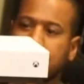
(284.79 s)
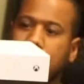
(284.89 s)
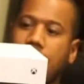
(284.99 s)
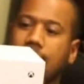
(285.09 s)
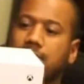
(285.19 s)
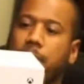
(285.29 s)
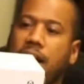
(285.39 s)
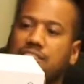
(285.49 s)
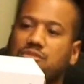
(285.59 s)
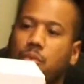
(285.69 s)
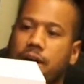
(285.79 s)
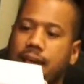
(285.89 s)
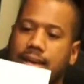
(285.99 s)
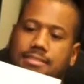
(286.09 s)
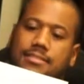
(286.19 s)
the Xbox One
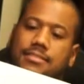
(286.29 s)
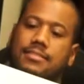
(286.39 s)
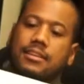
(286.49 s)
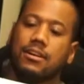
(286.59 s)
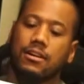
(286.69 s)
S.